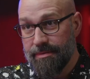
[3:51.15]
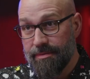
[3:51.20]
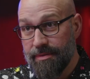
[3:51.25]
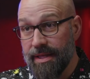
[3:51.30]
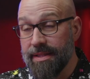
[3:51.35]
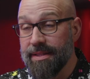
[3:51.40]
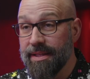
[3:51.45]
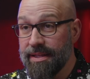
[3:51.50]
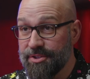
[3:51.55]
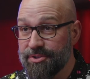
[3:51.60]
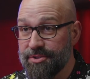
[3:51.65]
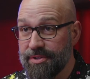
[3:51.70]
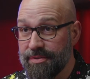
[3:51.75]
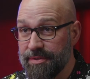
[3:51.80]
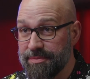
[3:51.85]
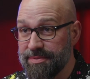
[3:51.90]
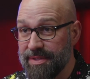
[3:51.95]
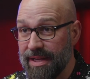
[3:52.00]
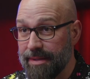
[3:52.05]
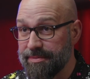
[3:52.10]
in the history of
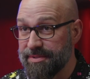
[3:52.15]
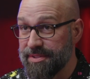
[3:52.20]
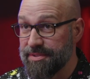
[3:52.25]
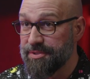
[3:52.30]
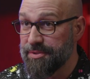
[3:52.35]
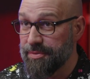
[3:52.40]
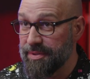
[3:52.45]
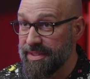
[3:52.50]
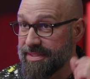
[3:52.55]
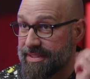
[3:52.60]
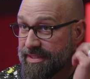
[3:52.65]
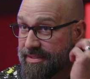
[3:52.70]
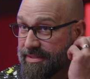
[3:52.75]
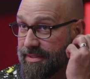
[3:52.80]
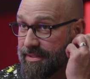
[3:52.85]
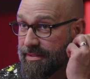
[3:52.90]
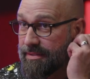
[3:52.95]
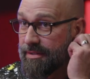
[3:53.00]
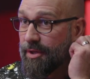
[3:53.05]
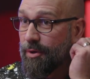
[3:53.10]
hymns and hops since
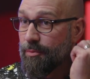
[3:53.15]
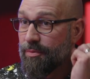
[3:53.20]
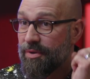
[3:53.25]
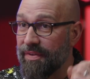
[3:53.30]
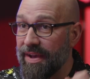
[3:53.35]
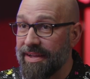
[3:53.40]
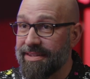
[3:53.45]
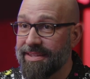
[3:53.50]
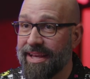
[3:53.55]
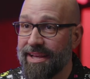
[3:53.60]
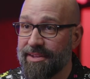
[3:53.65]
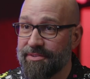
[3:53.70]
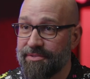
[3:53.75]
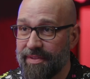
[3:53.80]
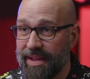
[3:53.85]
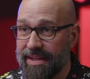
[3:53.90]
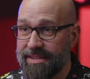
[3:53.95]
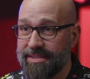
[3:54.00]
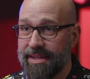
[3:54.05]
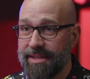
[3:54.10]
2016, we've had to cancel
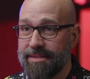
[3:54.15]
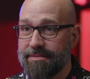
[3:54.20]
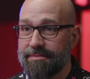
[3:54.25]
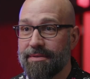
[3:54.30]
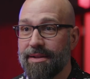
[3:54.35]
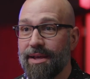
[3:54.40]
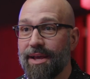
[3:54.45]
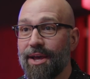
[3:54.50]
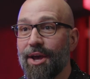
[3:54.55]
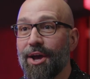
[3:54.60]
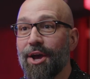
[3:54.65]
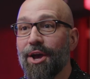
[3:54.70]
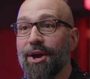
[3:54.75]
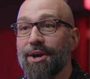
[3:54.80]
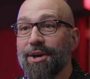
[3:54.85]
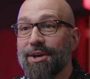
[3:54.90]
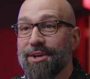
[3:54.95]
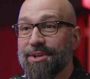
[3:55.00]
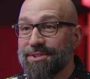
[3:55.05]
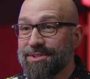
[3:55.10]
that date.
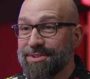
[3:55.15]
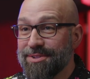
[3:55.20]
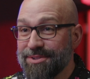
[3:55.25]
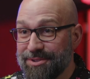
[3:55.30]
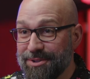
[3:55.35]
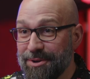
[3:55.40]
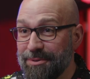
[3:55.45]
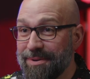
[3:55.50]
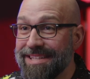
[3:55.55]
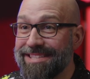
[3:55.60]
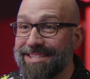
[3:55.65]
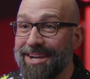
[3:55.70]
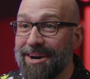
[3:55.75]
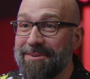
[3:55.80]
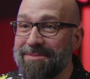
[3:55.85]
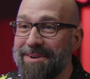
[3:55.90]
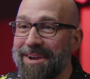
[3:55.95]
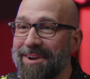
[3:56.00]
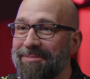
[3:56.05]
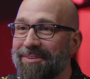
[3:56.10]
So we
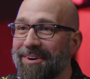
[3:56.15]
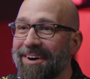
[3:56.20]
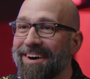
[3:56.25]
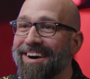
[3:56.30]
tell people.